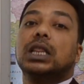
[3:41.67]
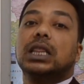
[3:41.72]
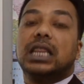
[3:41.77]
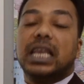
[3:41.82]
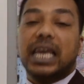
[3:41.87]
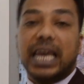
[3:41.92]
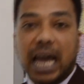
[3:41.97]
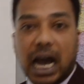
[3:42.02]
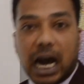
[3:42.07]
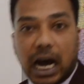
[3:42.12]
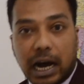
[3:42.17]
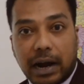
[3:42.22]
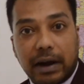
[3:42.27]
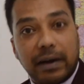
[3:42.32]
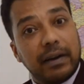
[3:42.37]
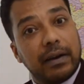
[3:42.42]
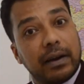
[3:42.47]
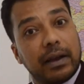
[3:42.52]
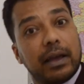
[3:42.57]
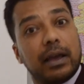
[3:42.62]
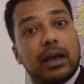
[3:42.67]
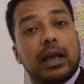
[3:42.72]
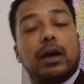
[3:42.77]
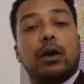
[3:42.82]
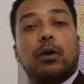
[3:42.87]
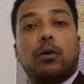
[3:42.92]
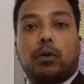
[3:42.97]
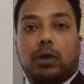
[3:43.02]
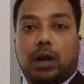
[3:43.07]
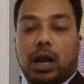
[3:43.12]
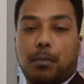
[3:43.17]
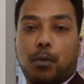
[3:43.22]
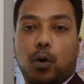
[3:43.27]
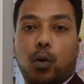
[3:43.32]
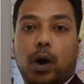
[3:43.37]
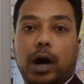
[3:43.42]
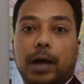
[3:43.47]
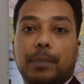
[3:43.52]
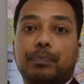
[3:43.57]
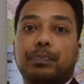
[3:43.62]
They are number
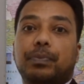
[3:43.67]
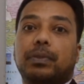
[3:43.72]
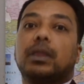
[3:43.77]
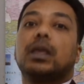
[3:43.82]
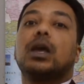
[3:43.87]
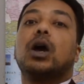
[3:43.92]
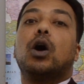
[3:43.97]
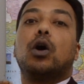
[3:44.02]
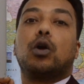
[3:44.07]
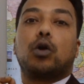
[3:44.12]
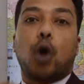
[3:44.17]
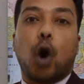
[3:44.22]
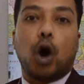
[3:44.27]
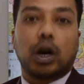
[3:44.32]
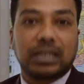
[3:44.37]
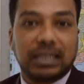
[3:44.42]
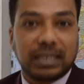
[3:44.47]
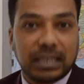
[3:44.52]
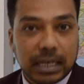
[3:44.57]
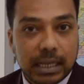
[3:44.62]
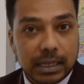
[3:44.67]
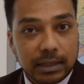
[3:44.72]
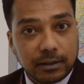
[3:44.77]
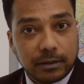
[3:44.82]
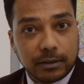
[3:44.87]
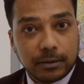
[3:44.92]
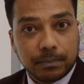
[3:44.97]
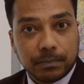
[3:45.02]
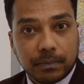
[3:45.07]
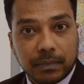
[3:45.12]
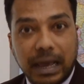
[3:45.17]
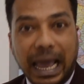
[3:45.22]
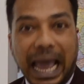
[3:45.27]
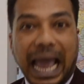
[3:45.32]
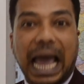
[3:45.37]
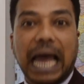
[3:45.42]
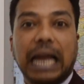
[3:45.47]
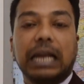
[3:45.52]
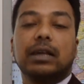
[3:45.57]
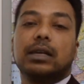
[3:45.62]
one, rod cells,
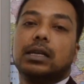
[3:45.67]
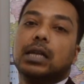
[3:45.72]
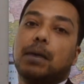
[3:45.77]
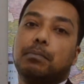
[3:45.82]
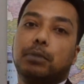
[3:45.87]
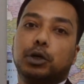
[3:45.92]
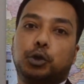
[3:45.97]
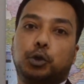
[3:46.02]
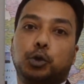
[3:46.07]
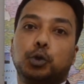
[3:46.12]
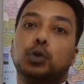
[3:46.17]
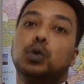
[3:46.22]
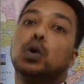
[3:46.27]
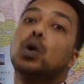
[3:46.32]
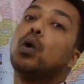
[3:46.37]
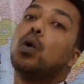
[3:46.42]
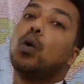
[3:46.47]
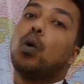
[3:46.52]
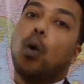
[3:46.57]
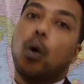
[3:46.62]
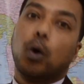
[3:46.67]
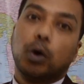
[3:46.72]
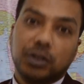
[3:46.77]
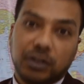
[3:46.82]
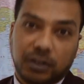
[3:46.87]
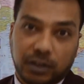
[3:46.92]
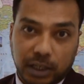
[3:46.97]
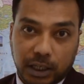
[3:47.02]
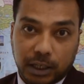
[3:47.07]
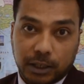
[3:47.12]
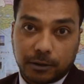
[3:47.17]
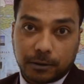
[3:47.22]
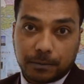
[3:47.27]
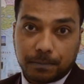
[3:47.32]
and number two, cone cells.